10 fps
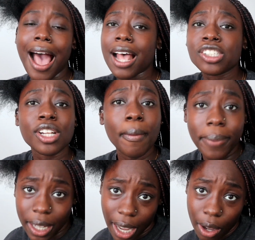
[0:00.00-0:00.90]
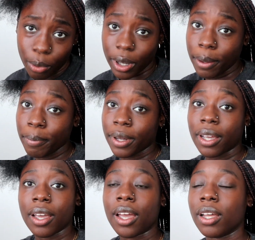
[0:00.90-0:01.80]
I should have been got one,
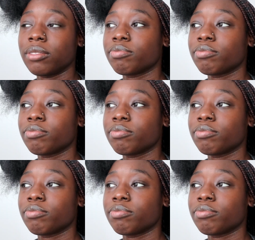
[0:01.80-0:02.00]
but